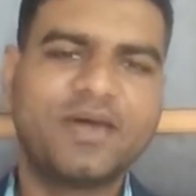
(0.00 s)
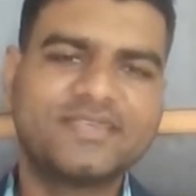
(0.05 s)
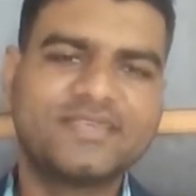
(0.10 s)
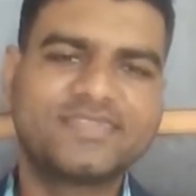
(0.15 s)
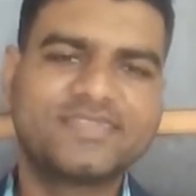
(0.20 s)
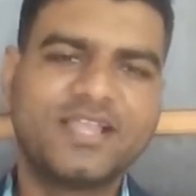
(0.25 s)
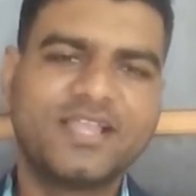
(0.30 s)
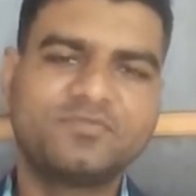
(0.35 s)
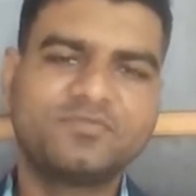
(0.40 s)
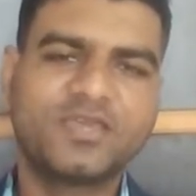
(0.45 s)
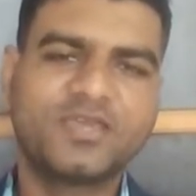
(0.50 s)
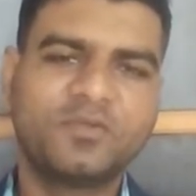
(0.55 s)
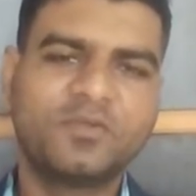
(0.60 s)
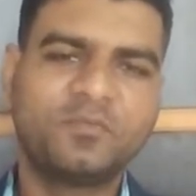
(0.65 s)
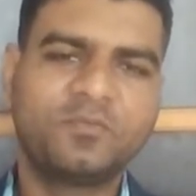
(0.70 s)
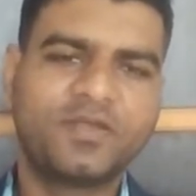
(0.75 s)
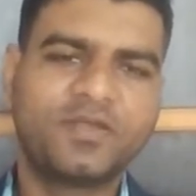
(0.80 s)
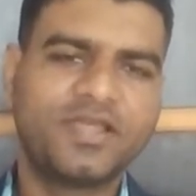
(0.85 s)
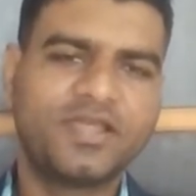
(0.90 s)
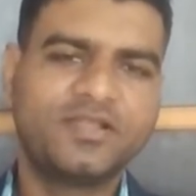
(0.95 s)
myself Jaymin
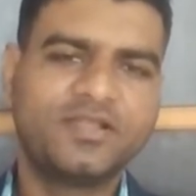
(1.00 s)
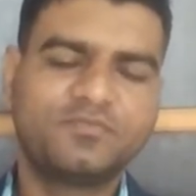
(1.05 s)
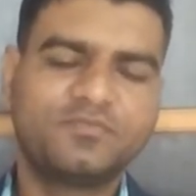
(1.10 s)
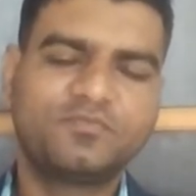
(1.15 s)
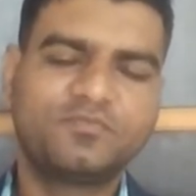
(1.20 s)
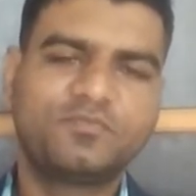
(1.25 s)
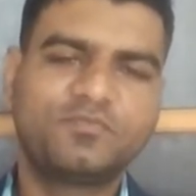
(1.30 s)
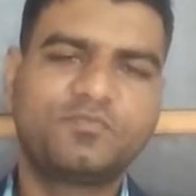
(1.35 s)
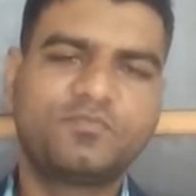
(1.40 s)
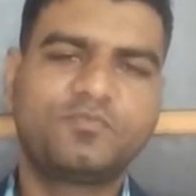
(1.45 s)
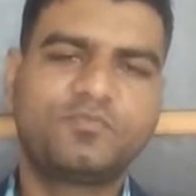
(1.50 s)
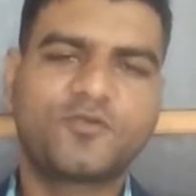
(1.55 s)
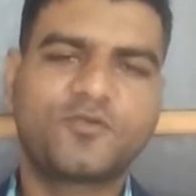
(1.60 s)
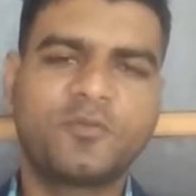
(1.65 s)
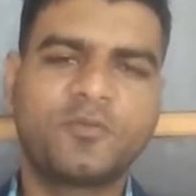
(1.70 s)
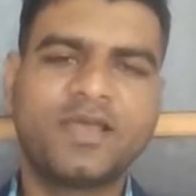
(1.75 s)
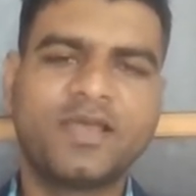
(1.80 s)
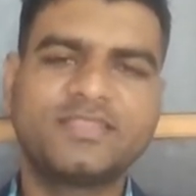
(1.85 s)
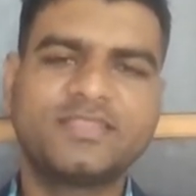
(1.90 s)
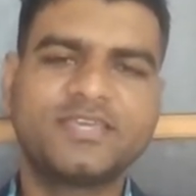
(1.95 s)
Patel
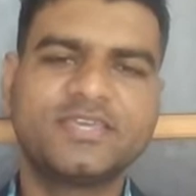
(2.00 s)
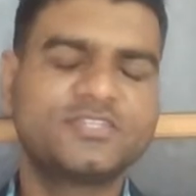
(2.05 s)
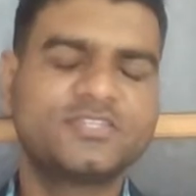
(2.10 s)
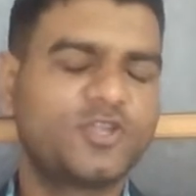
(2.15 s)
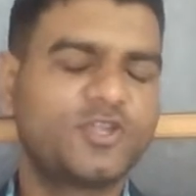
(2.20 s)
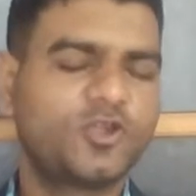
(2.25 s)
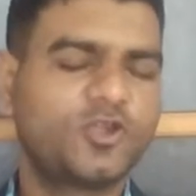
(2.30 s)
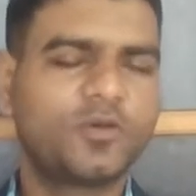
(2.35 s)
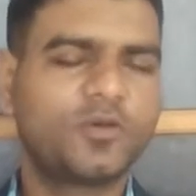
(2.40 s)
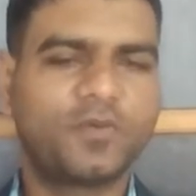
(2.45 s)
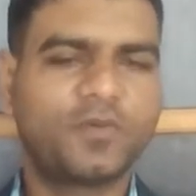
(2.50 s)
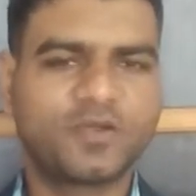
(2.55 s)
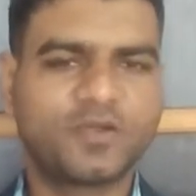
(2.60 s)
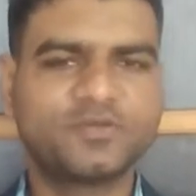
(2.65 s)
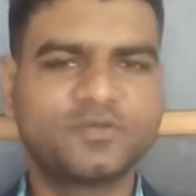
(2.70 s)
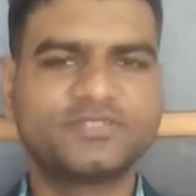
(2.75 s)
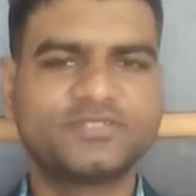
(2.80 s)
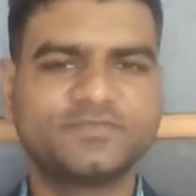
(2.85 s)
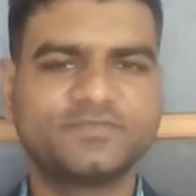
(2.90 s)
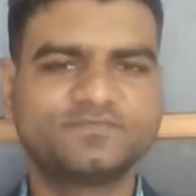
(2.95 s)
from LC Institute of
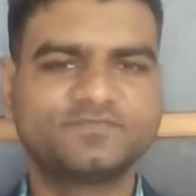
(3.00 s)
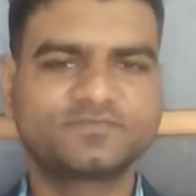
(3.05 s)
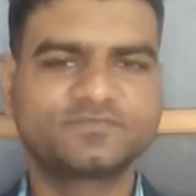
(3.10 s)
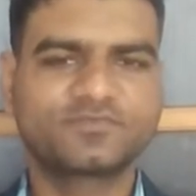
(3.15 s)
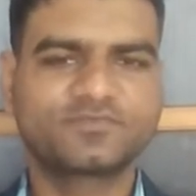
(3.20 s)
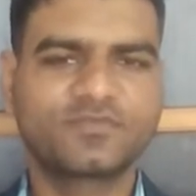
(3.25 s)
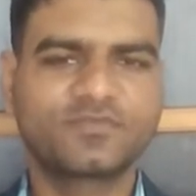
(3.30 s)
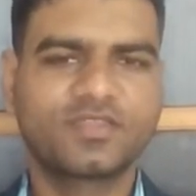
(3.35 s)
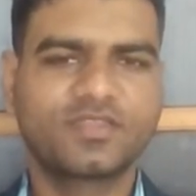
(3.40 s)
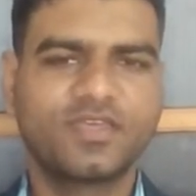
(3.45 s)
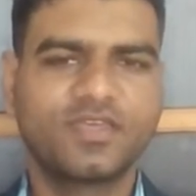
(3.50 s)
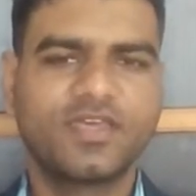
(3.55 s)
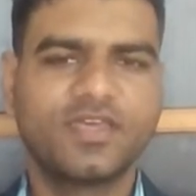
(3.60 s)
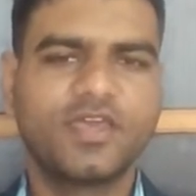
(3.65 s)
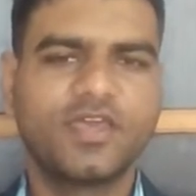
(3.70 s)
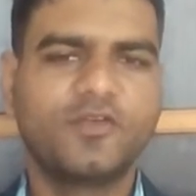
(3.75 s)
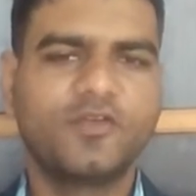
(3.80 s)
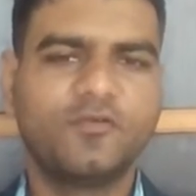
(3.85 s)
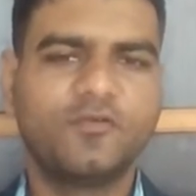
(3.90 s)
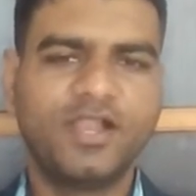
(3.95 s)
Pharmacy.
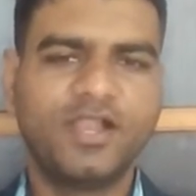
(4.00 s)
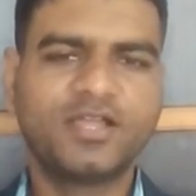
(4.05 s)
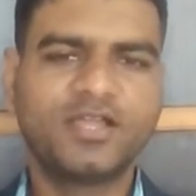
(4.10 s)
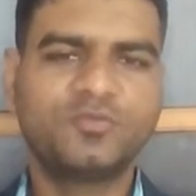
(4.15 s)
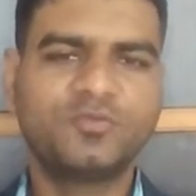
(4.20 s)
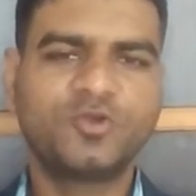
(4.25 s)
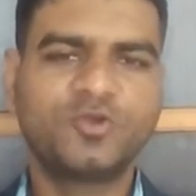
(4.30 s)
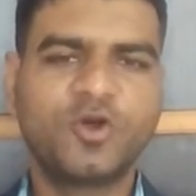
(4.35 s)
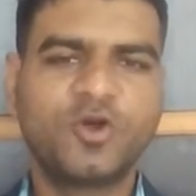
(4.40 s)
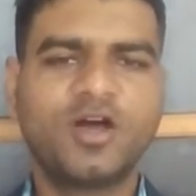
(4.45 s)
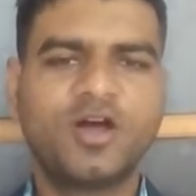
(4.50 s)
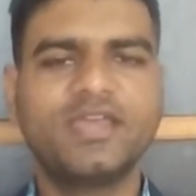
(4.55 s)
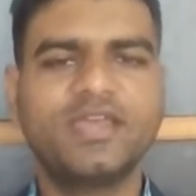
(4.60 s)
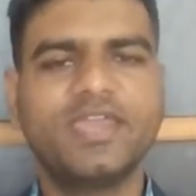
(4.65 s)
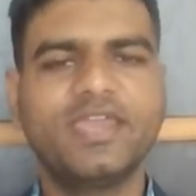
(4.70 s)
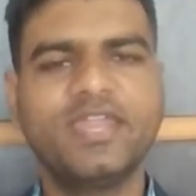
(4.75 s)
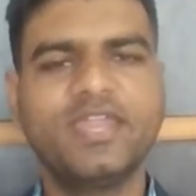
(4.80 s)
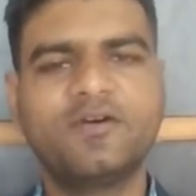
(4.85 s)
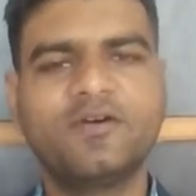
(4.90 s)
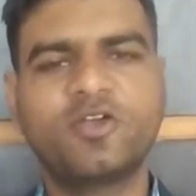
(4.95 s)
Welcome to all
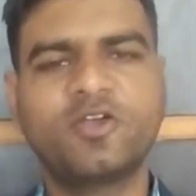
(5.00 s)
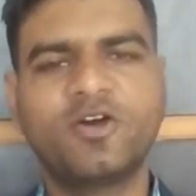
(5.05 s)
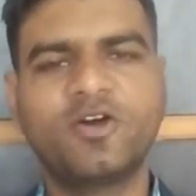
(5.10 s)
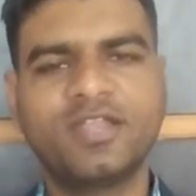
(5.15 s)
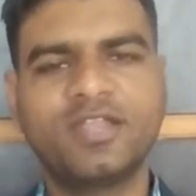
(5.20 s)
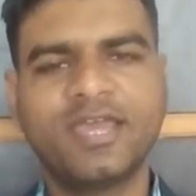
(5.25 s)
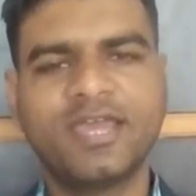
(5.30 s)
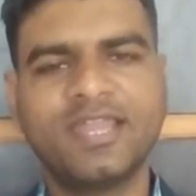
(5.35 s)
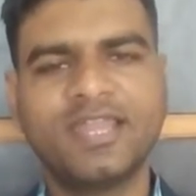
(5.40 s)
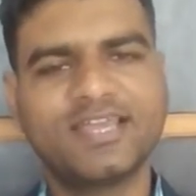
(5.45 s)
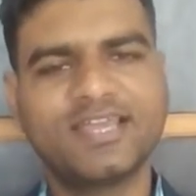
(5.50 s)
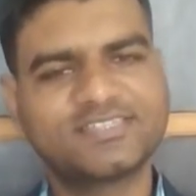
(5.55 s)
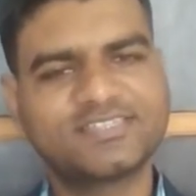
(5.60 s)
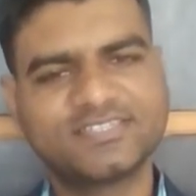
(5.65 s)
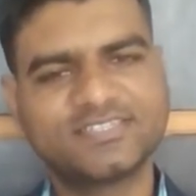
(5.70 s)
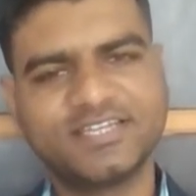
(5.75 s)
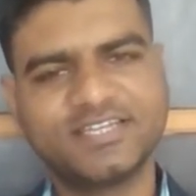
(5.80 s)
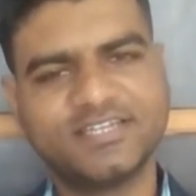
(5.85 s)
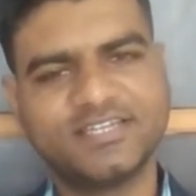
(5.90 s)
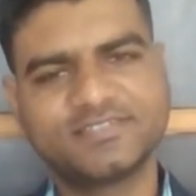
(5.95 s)
in our online lecture
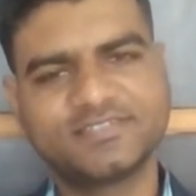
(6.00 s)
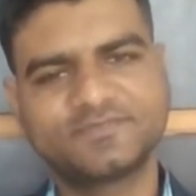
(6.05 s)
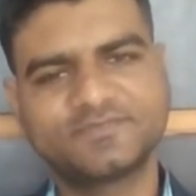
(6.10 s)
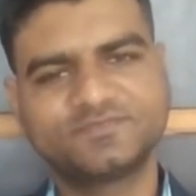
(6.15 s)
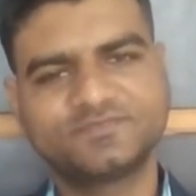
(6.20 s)
series.